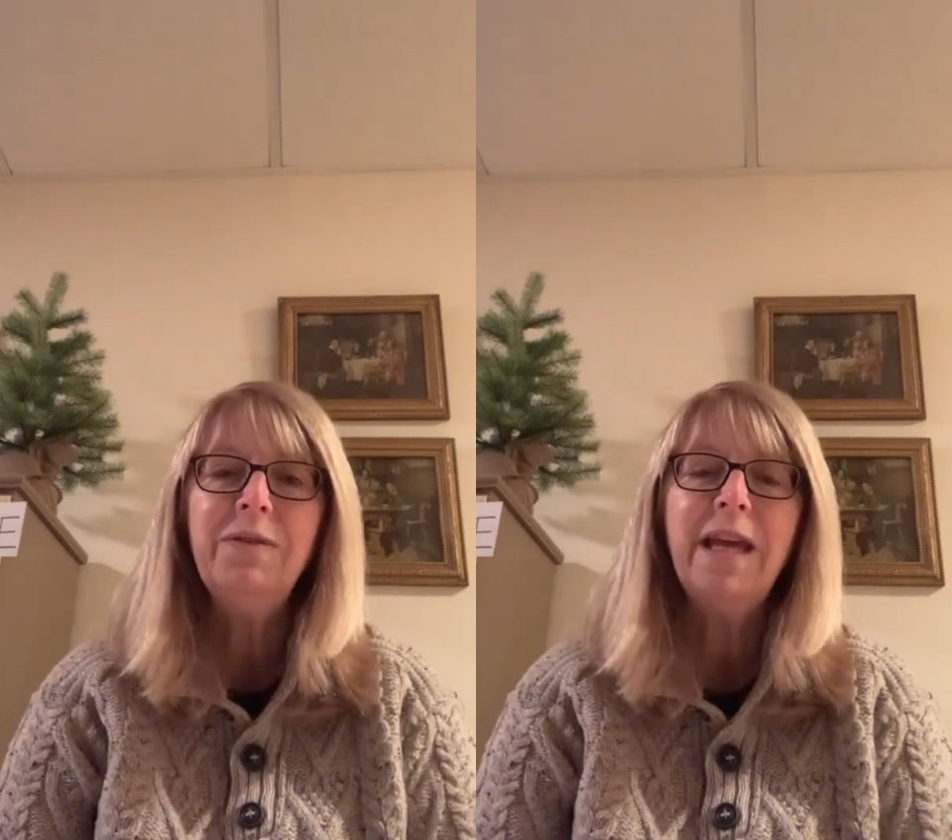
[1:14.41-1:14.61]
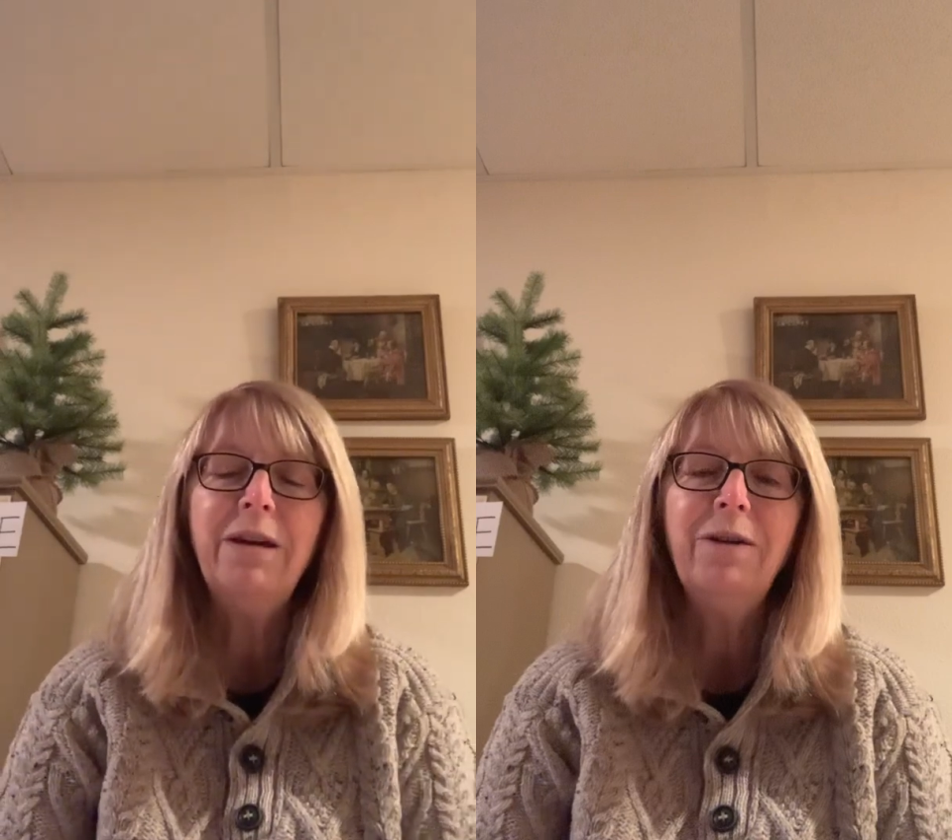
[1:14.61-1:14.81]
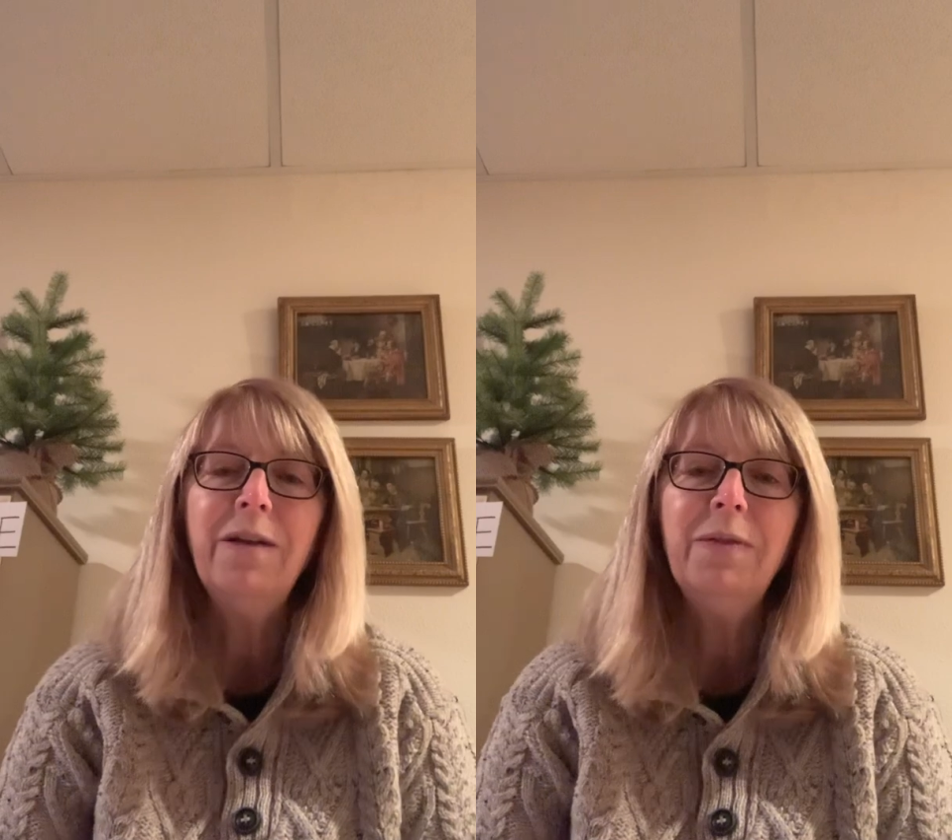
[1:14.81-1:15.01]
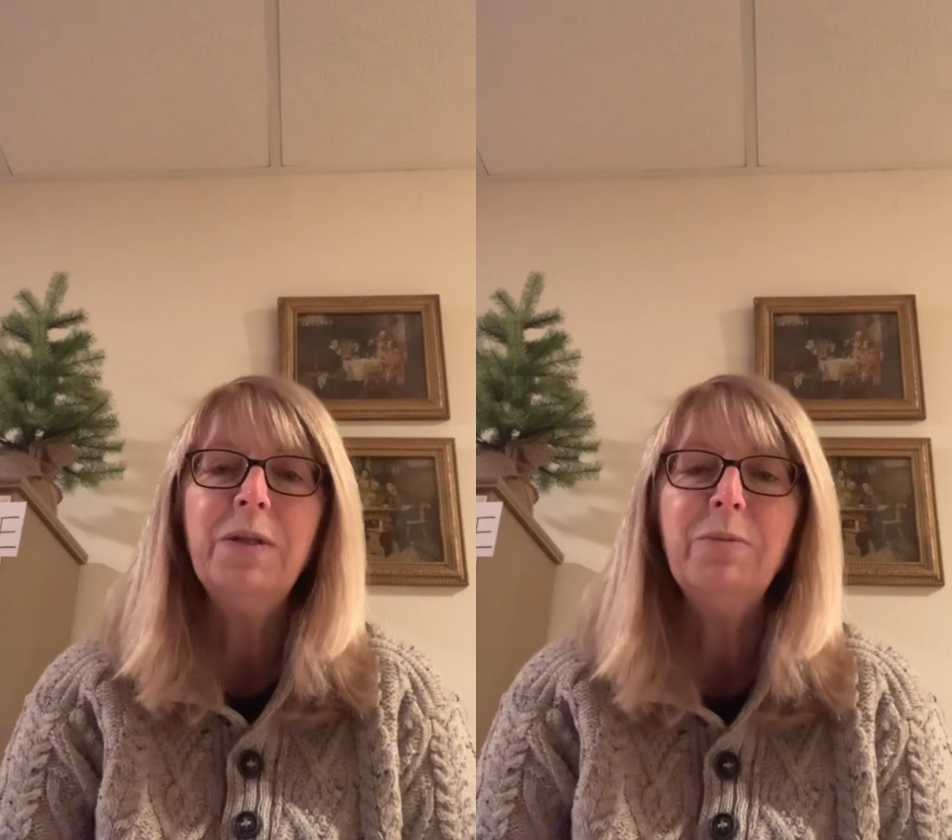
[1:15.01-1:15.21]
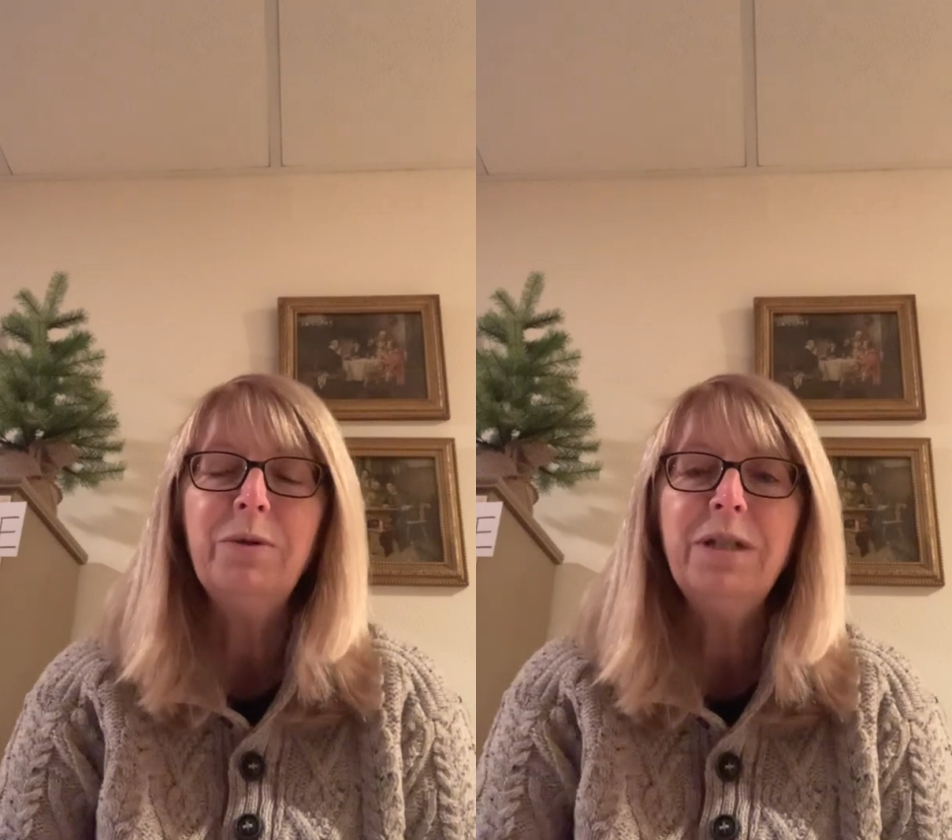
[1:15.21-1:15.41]
that are on
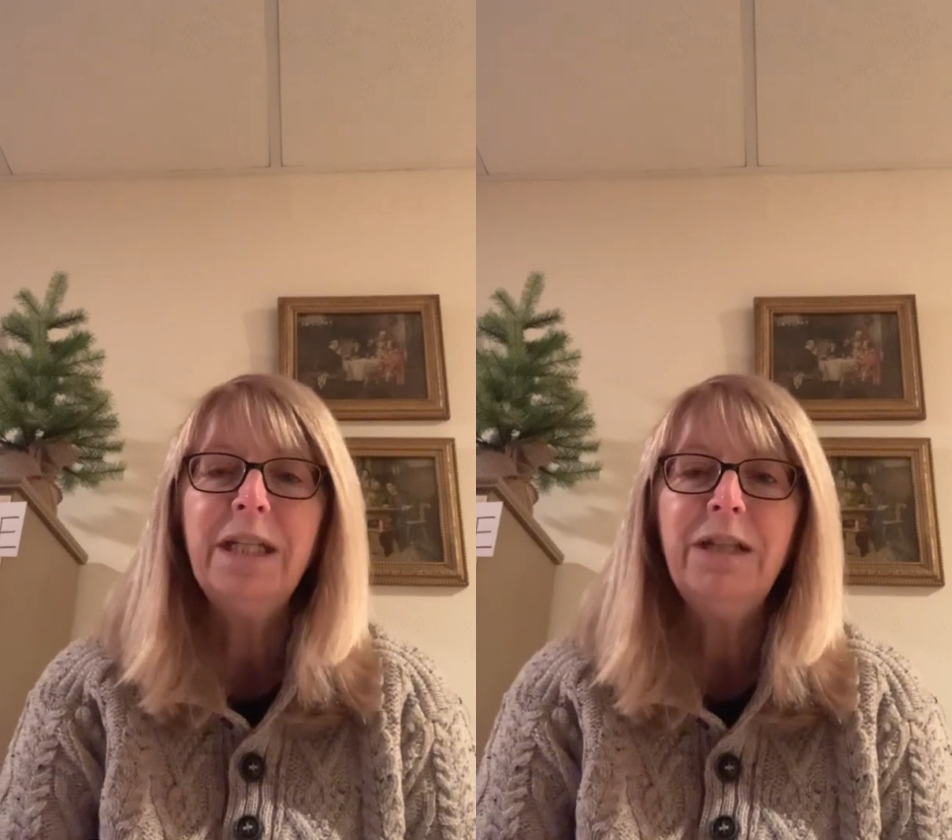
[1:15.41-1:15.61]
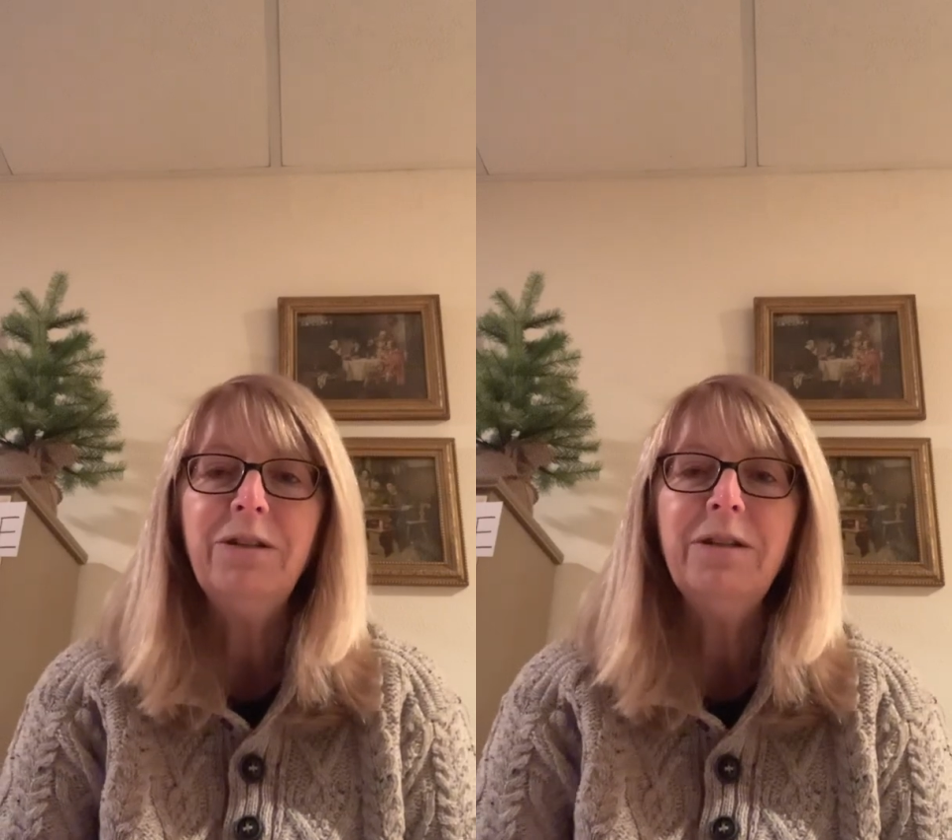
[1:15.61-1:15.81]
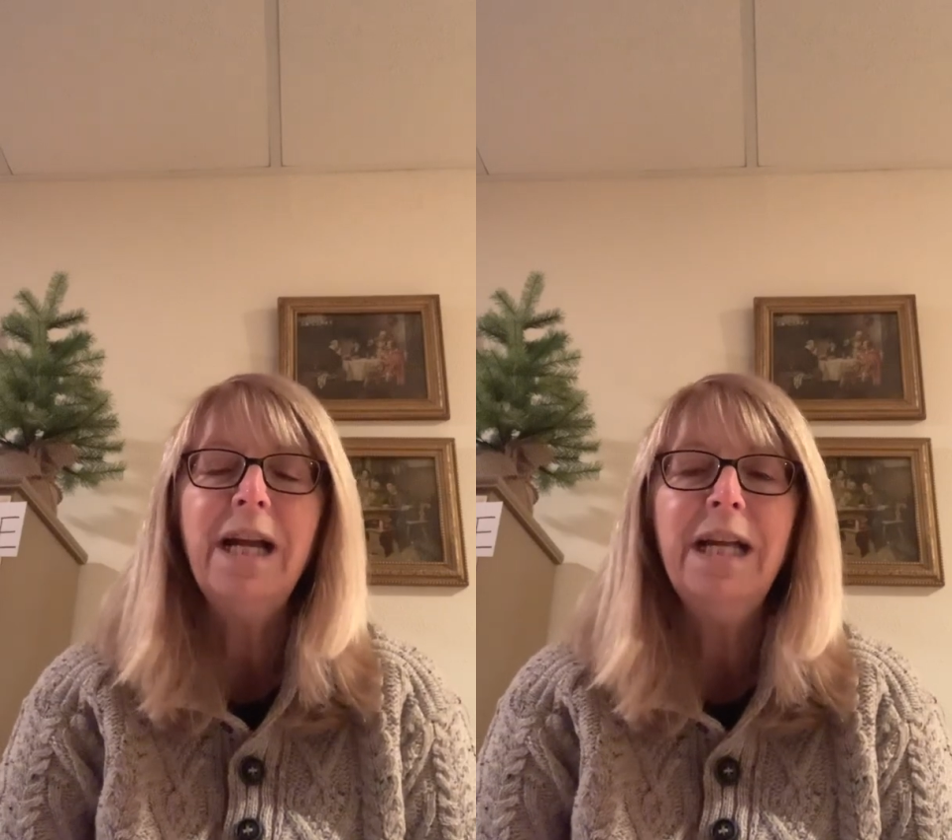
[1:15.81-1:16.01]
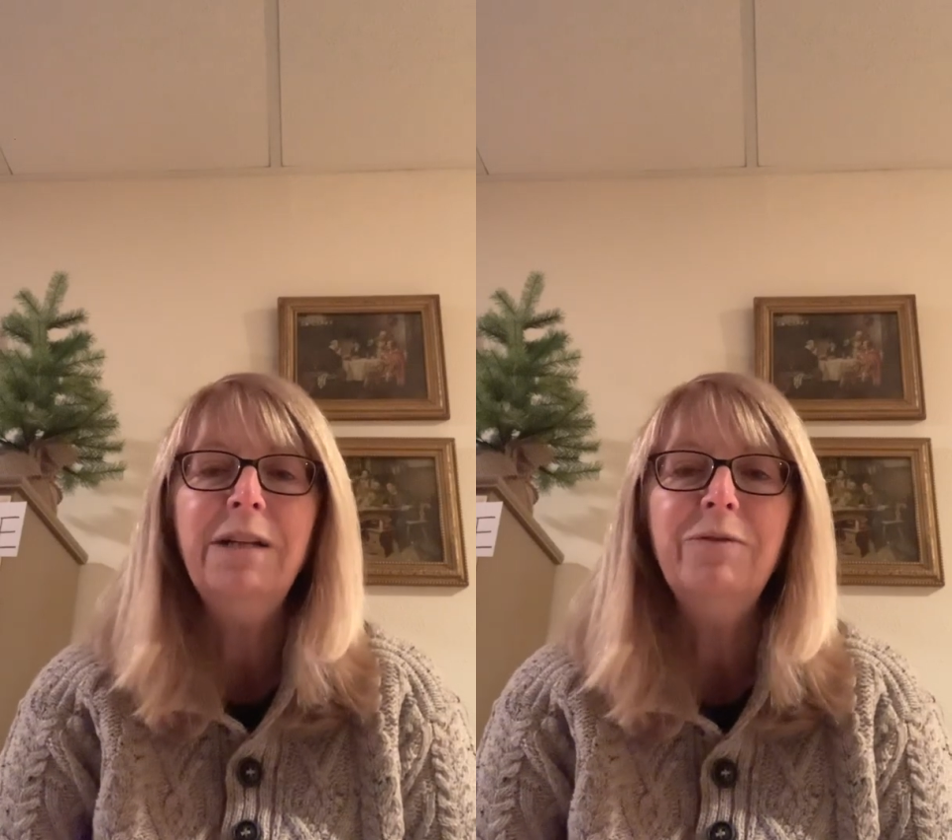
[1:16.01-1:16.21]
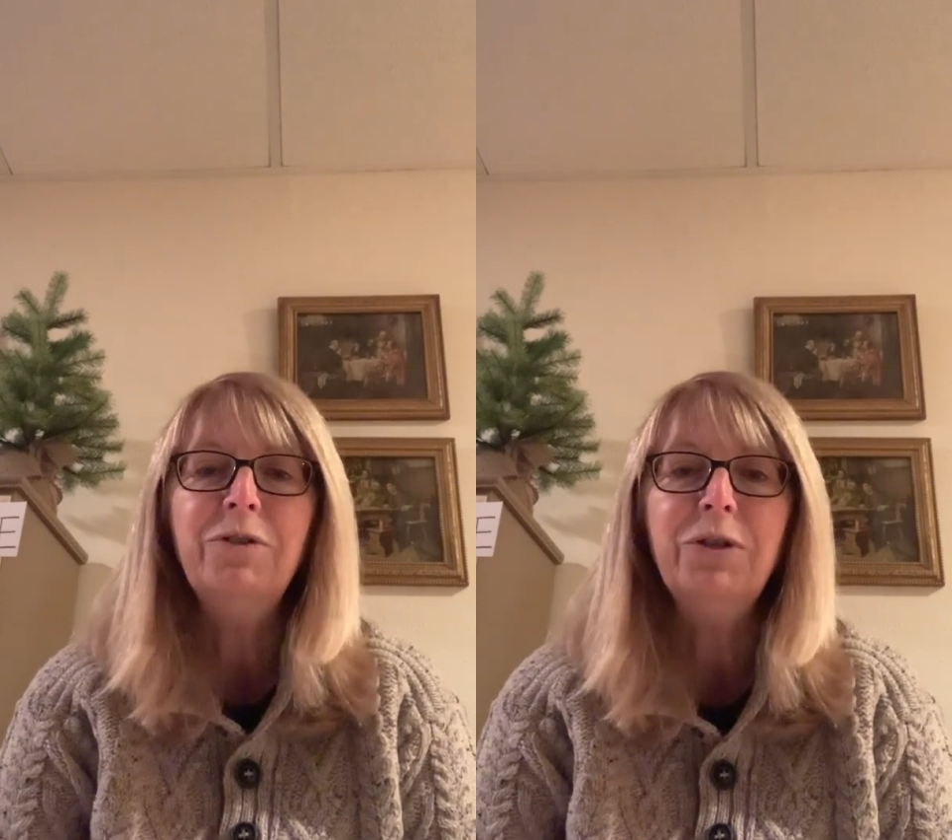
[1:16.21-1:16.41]
this particular
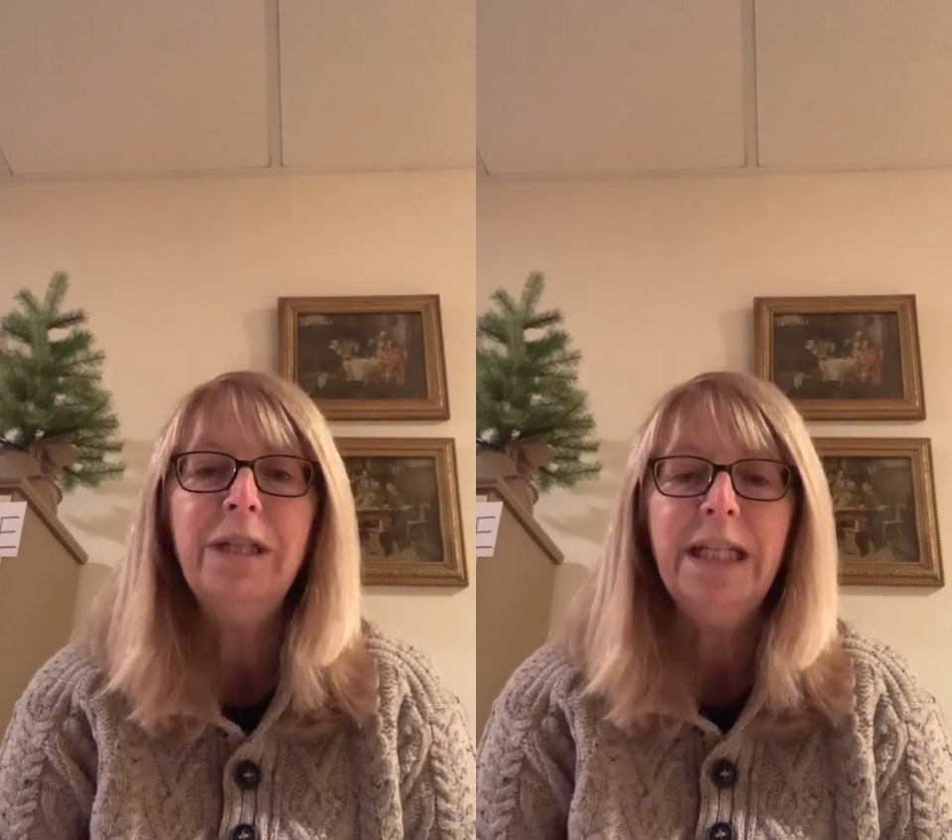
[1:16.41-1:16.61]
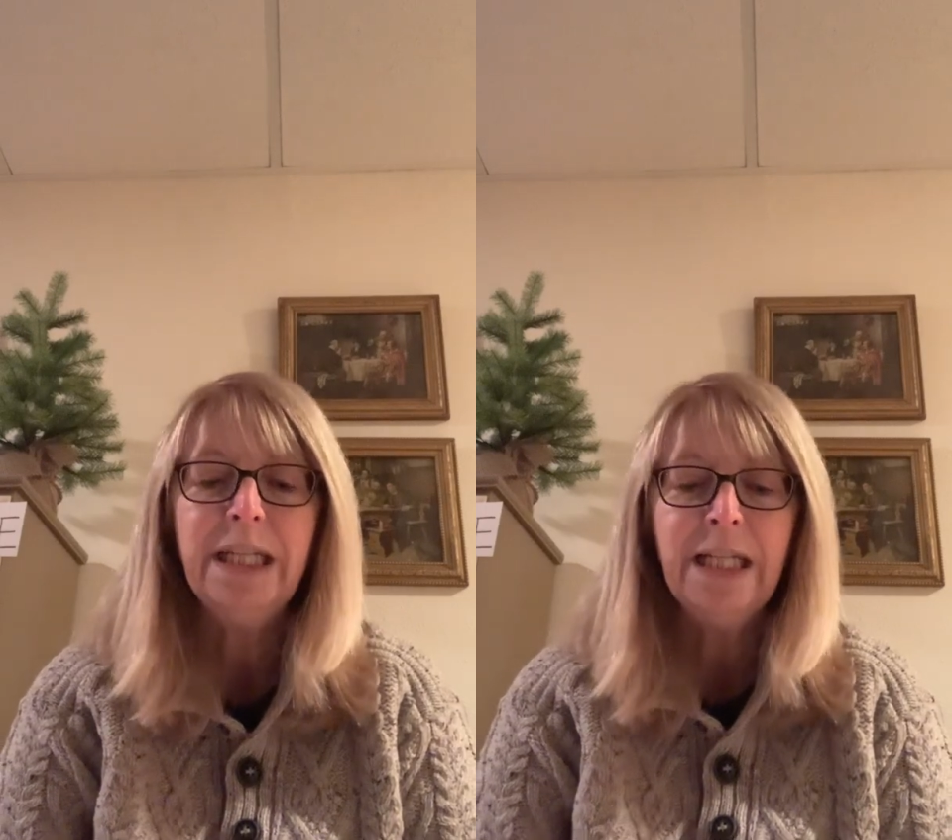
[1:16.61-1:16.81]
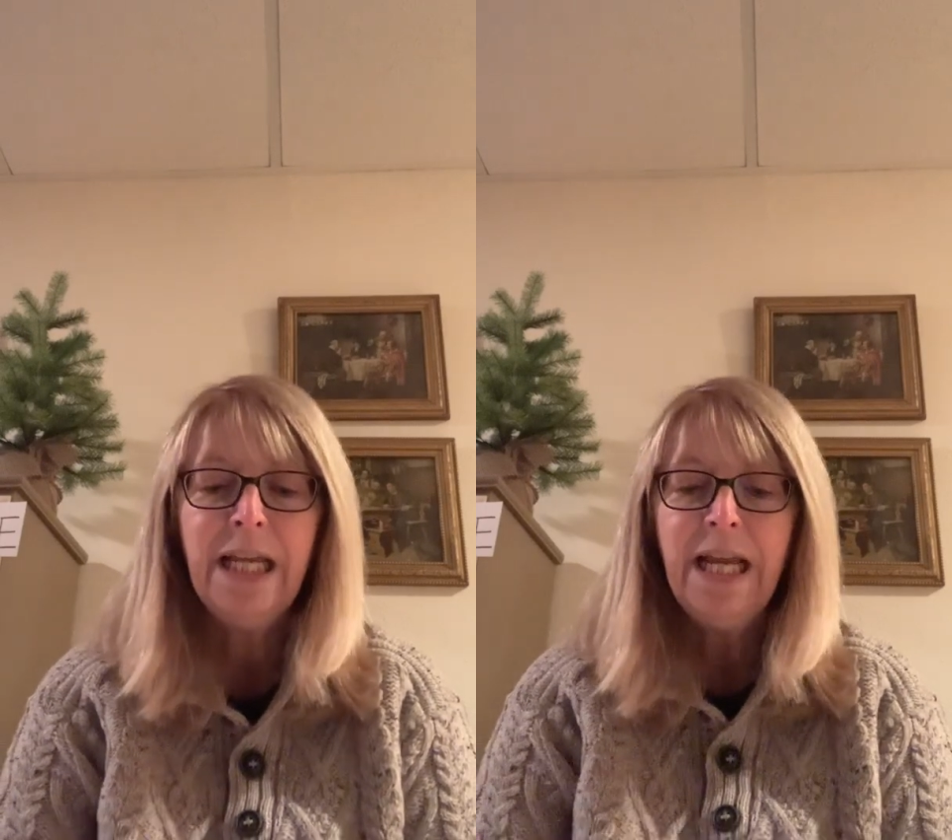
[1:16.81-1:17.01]
kind of tree.